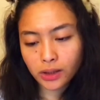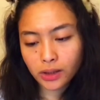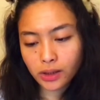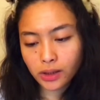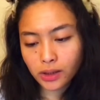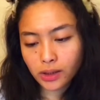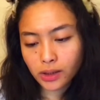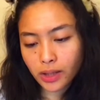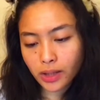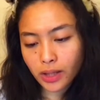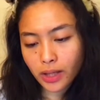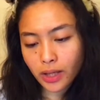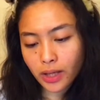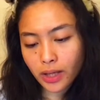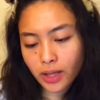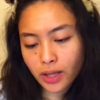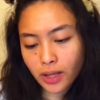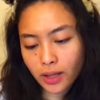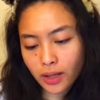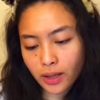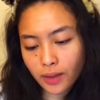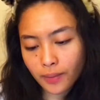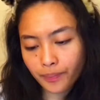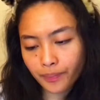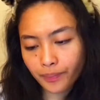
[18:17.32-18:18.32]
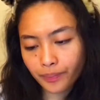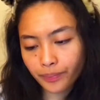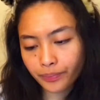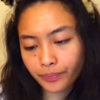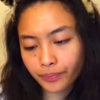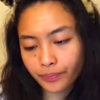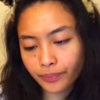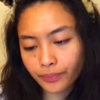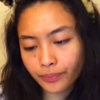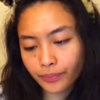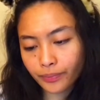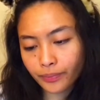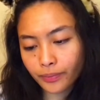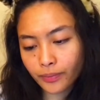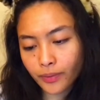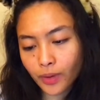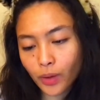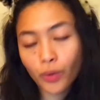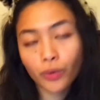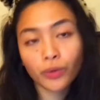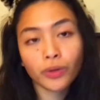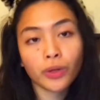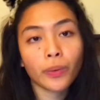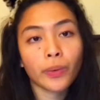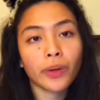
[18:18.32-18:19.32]
the
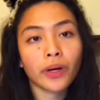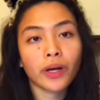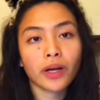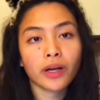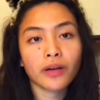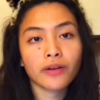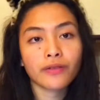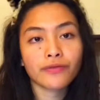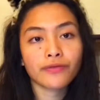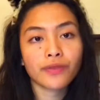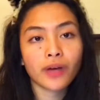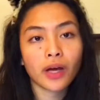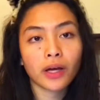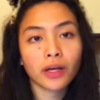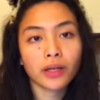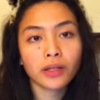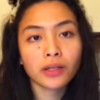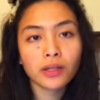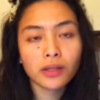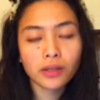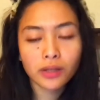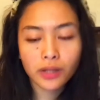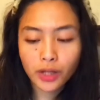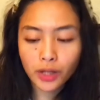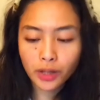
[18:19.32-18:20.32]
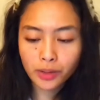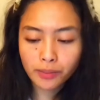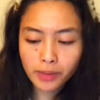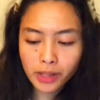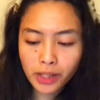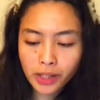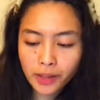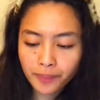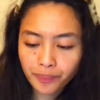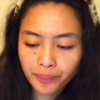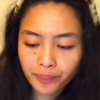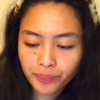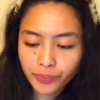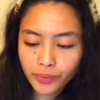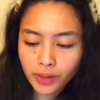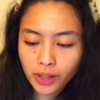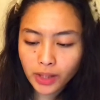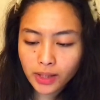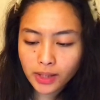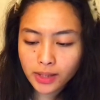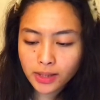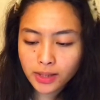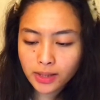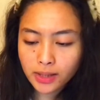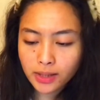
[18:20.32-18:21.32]
only one I can find near me.
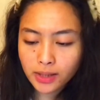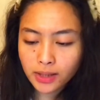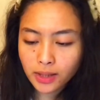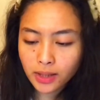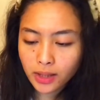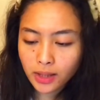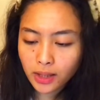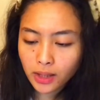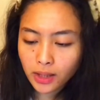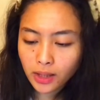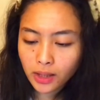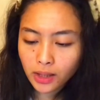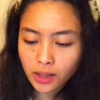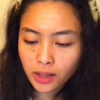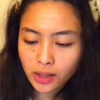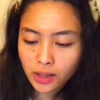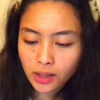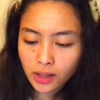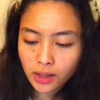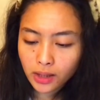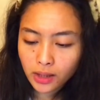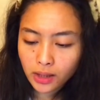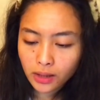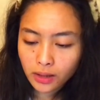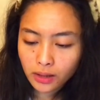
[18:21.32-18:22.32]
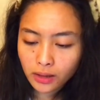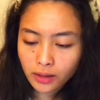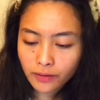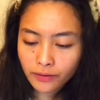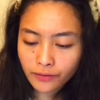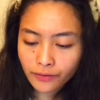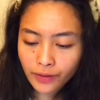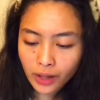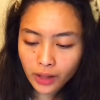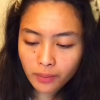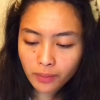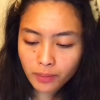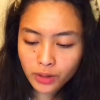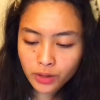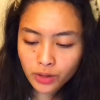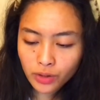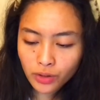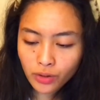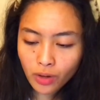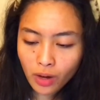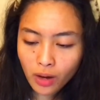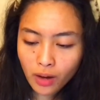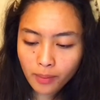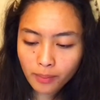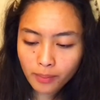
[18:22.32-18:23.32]
It's the Vitamin
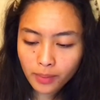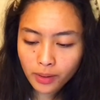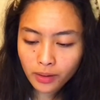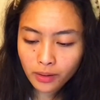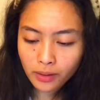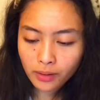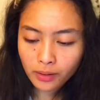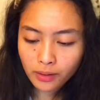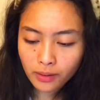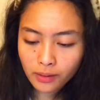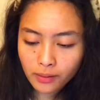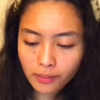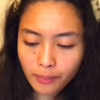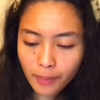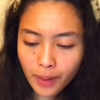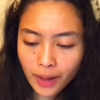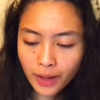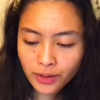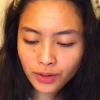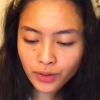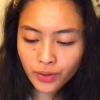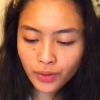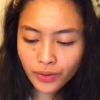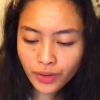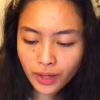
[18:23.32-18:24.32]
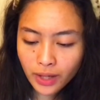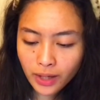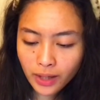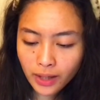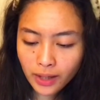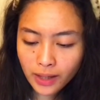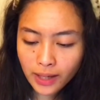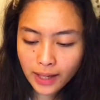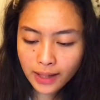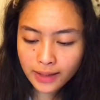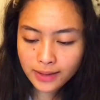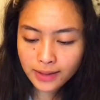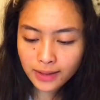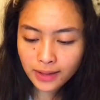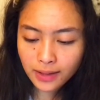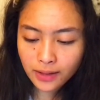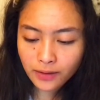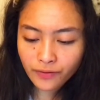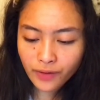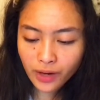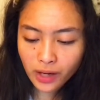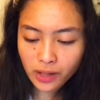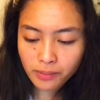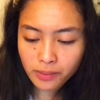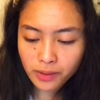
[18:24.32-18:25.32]
Shoppe Pantothenic Acid
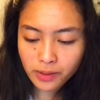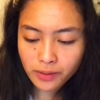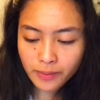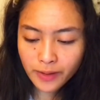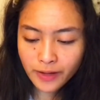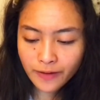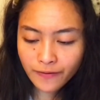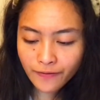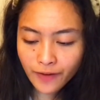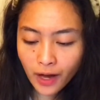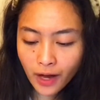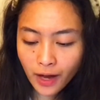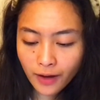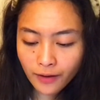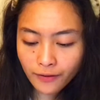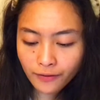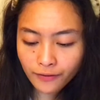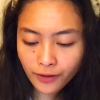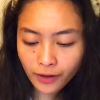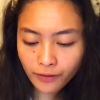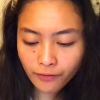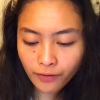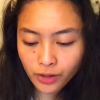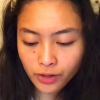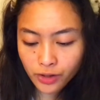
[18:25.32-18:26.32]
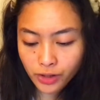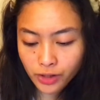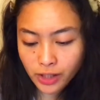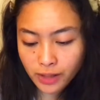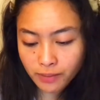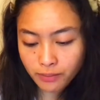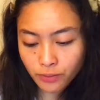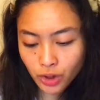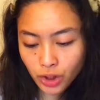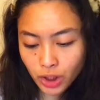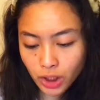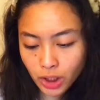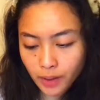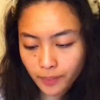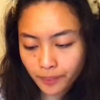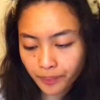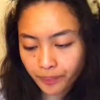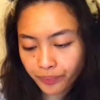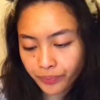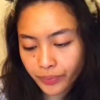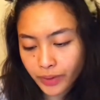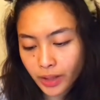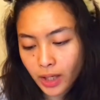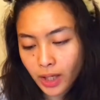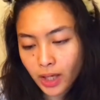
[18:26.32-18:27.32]
Vitamin B5 500 mg.
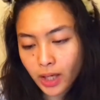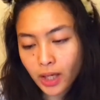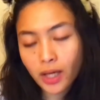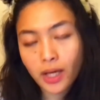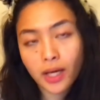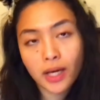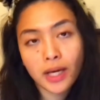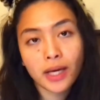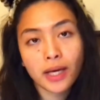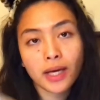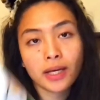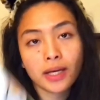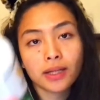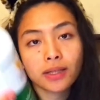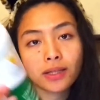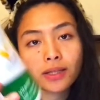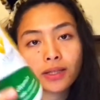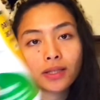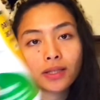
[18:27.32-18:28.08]
And